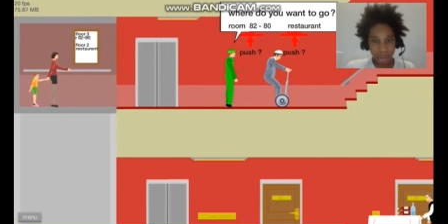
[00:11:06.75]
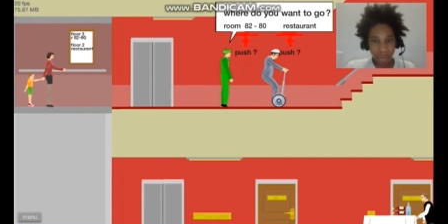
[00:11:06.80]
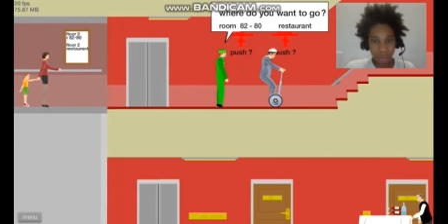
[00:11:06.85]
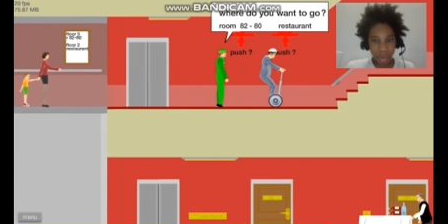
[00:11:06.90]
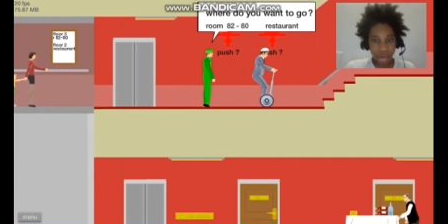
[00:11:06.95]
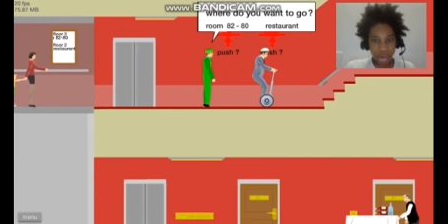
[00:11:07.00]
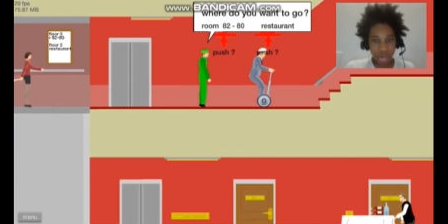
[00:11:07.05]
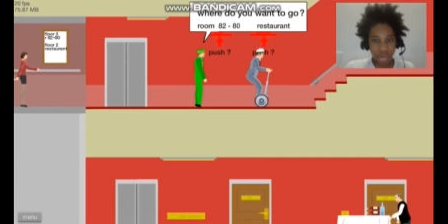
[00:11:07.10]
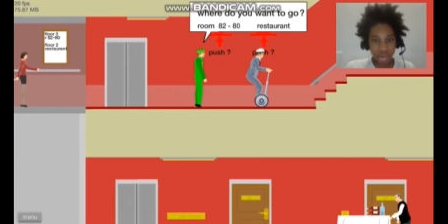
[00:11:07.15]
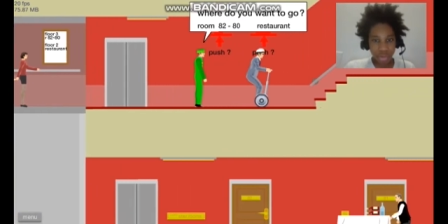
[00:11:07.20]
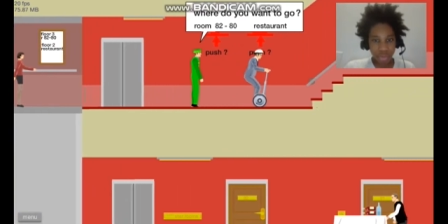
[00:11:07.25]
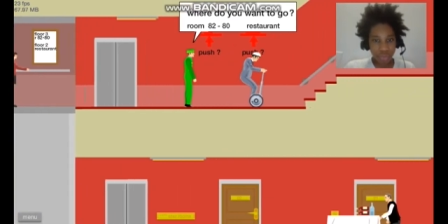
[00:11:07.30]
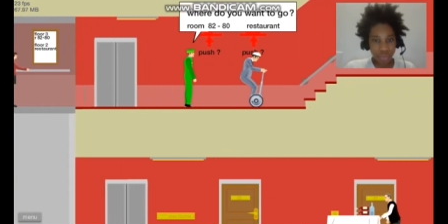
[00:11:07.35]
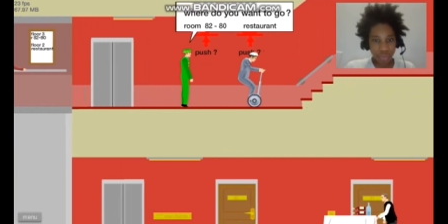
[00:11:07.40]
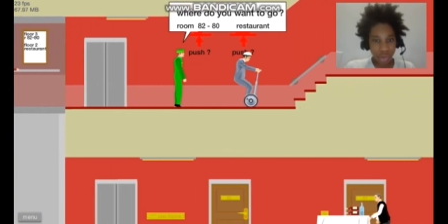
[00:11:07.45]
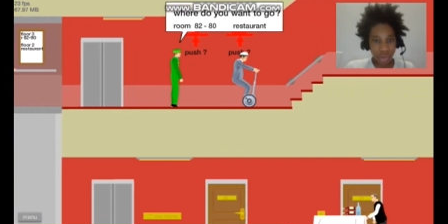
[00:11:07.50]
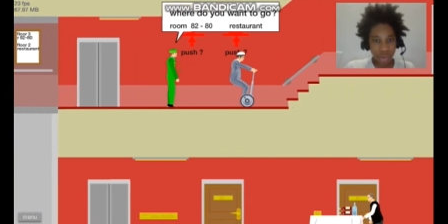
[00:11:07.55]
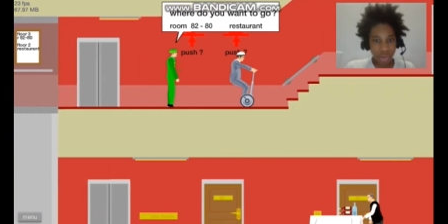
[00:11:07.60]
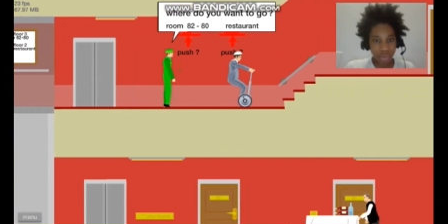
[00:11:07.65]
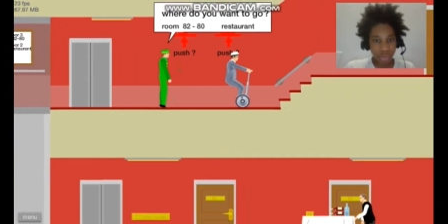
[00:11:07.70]
Where are you?
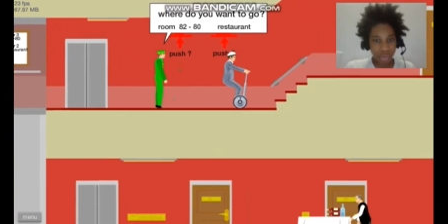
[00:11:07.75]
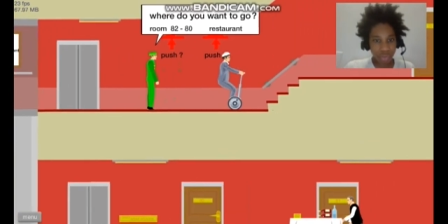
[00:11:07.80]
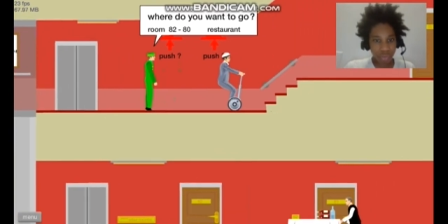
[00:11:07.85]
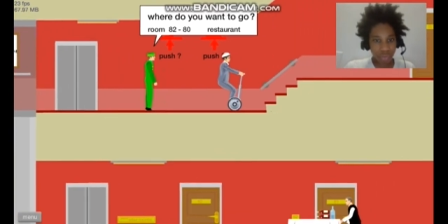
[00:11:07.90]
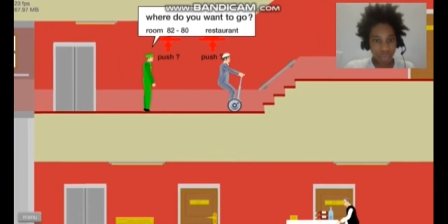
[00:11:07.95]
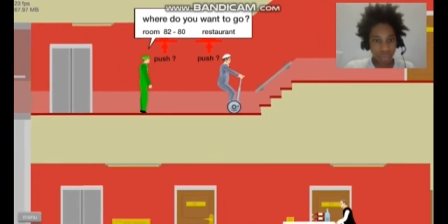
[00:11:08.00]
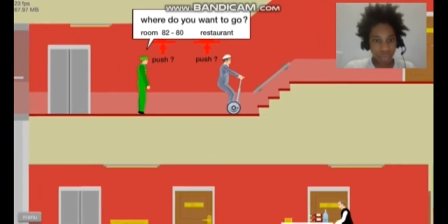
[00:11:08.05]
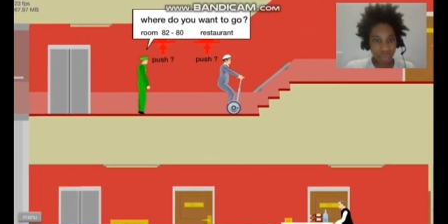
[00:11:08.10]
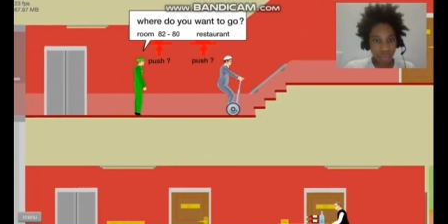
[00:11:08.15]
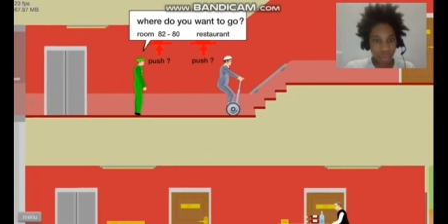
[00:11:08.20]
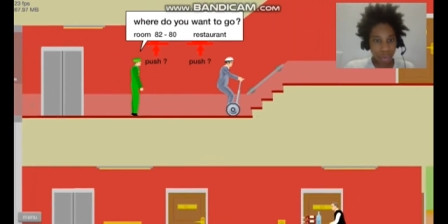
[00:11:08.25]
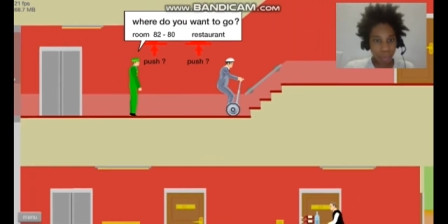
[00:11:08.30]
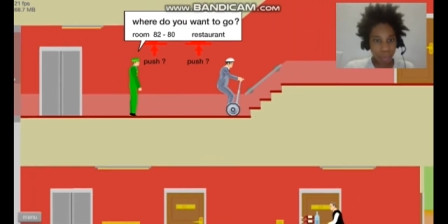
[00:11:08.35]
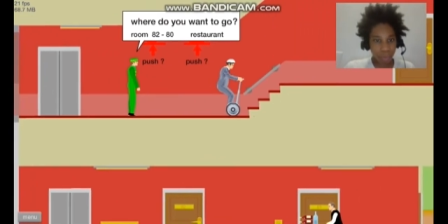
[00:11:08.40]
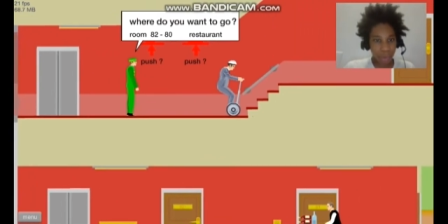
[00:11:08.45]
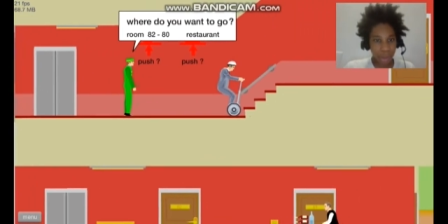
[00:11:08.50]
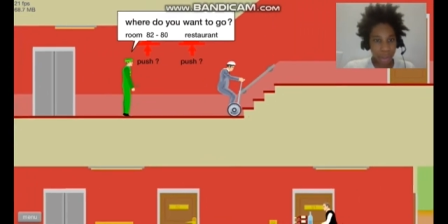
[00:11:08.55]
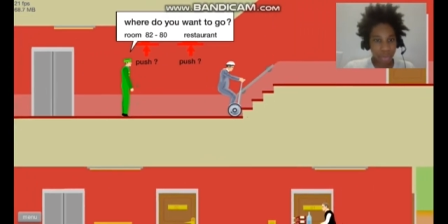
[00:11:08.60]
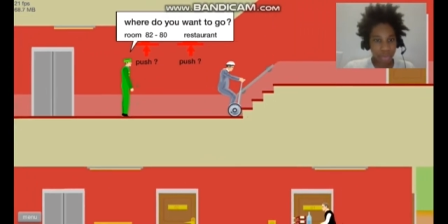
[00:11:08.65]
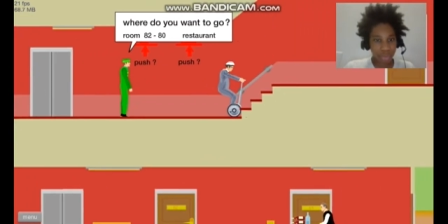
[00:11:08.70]
Where? Are oh,
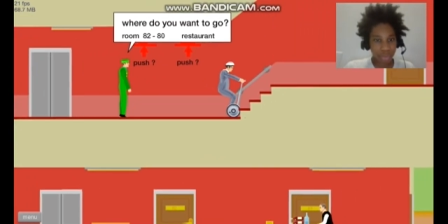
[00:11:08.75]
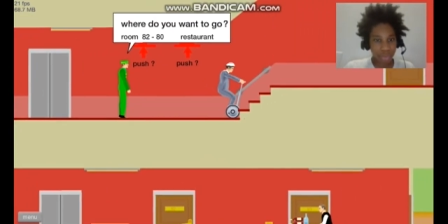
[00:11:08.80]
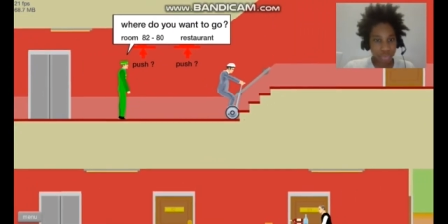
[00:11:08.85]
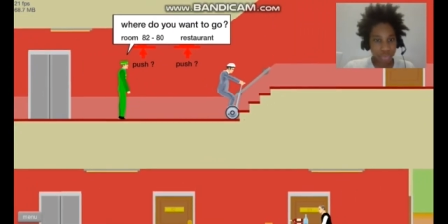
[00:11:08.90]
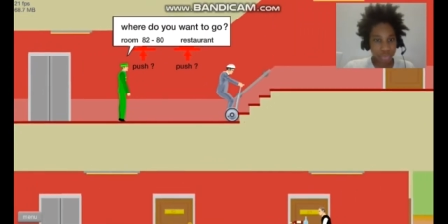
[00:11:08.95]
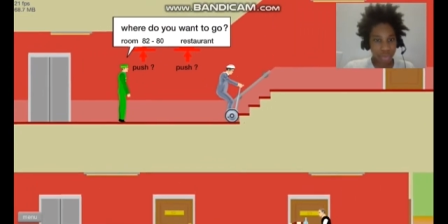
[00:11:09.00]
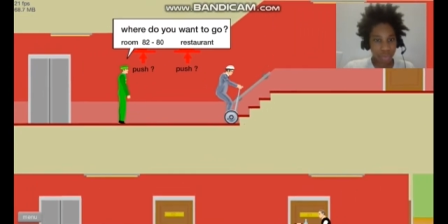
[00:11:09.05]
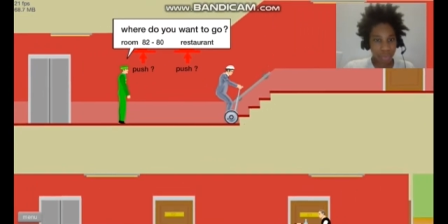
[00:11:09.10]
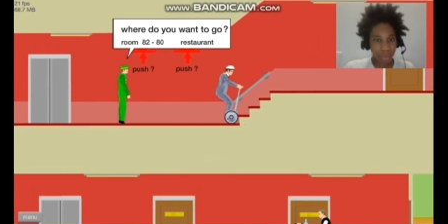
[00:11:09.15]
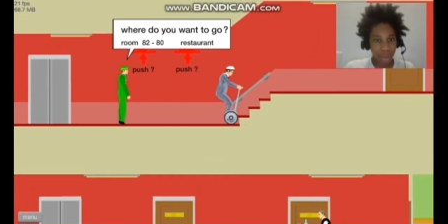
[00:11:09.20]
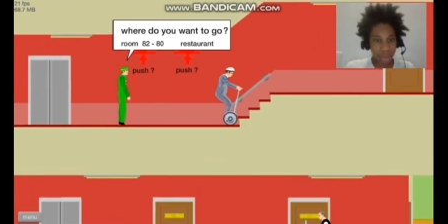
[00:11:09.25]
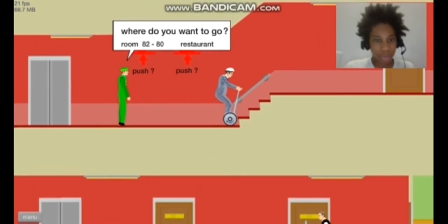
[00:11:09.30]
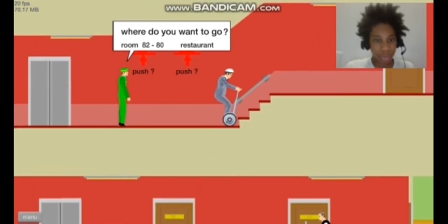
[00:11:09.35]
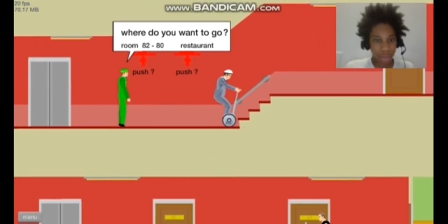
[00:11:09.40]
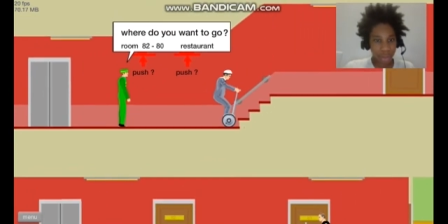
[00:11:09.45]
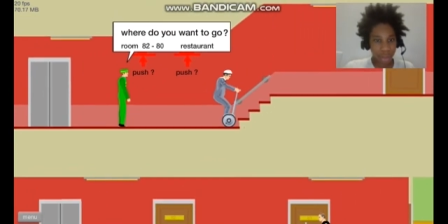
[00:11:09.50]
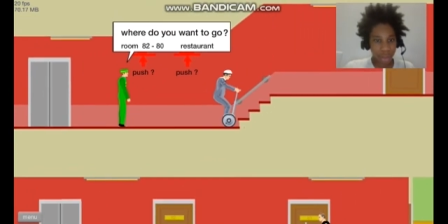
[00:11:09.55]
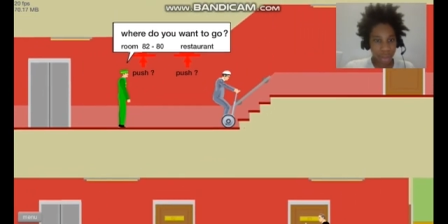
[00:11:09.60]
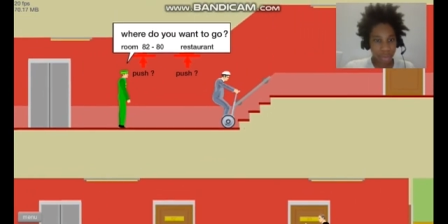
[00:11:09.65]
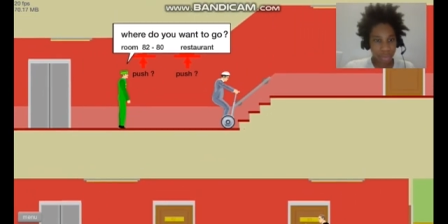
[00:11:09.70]
where do you want
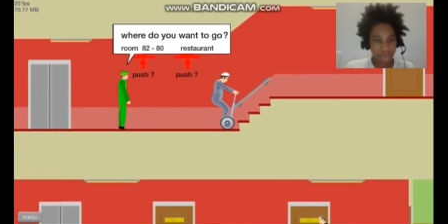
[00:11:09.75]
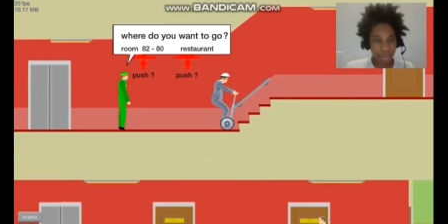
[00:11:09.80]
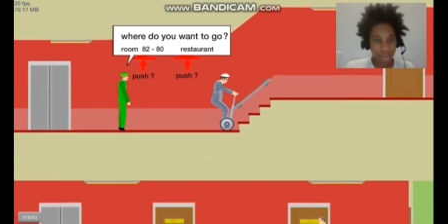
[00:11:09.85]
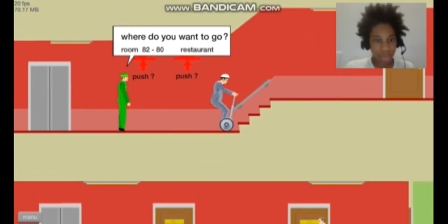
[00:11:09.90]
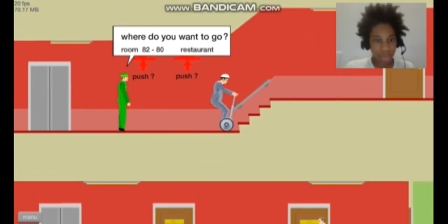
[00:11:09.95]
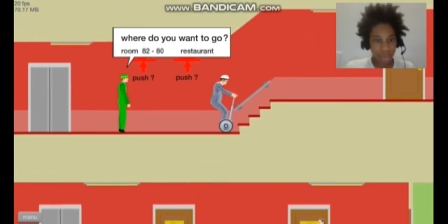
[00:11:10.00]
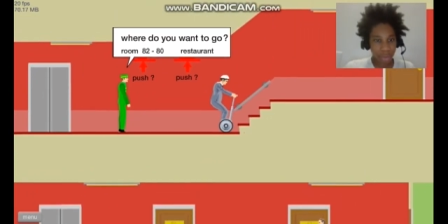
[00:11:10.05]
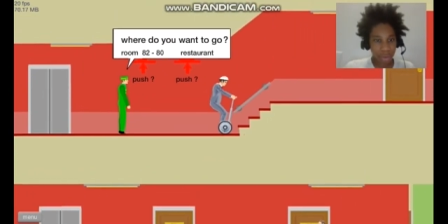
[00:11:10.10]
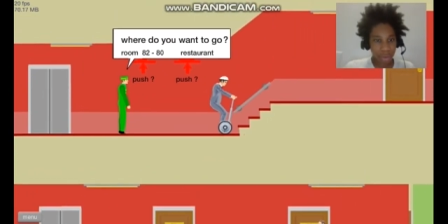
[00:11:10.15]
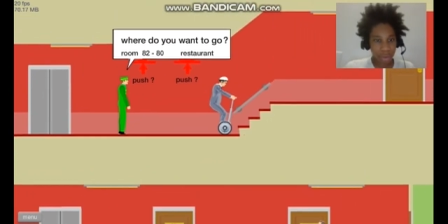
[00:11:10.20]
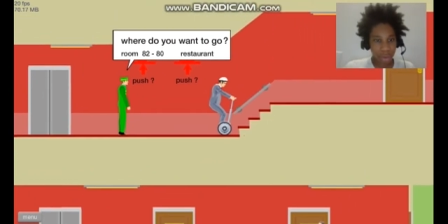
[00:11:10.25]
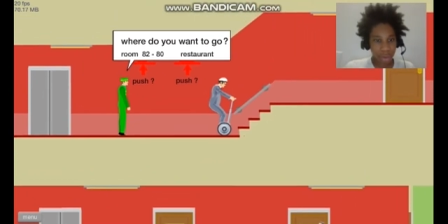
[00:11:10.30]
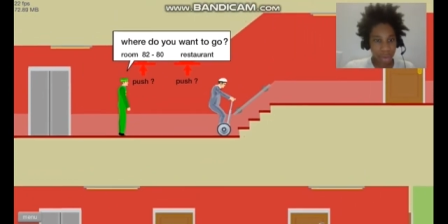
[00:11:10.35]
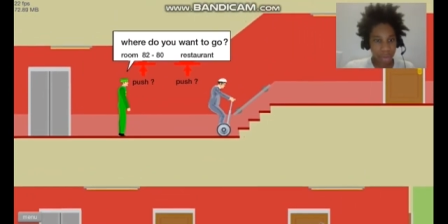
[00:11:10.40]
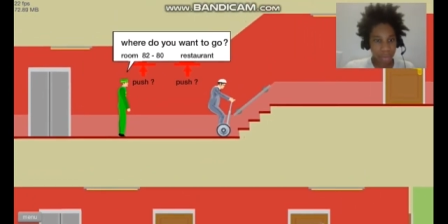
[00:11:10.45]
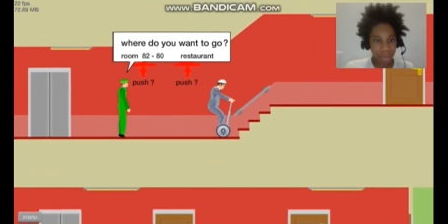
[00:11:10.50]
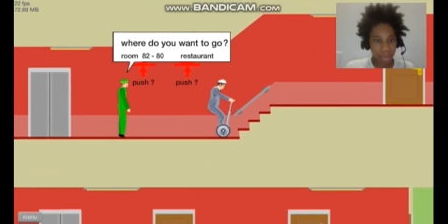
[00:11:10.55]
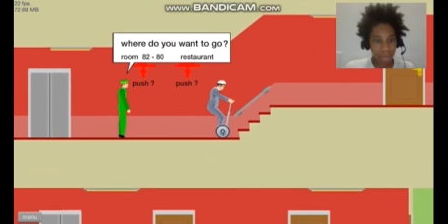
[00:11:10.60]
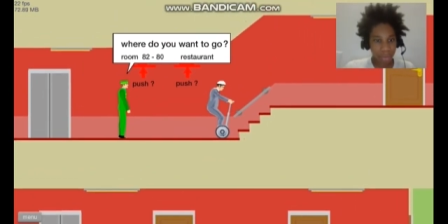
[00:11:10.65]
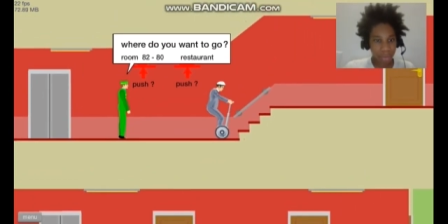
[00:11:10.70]
to go?
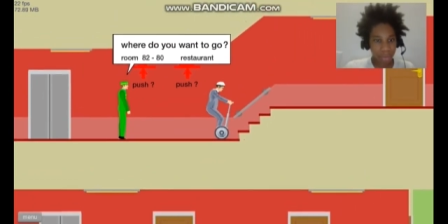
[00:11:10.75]
Um.